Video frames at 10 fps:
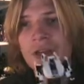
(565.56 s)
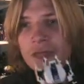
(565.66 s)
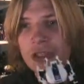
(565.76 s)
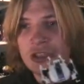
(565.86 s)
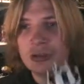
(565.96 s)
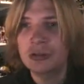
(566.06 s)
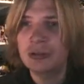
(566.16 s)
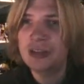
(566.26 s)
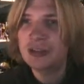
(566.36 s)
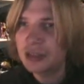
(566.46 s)
original
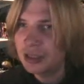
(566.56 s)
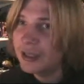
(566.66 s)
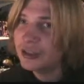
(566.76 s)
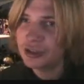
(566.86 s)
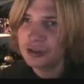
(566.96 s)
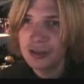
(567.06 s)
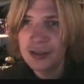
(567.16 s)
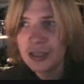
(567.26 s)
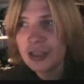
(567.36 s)
to add to the collection.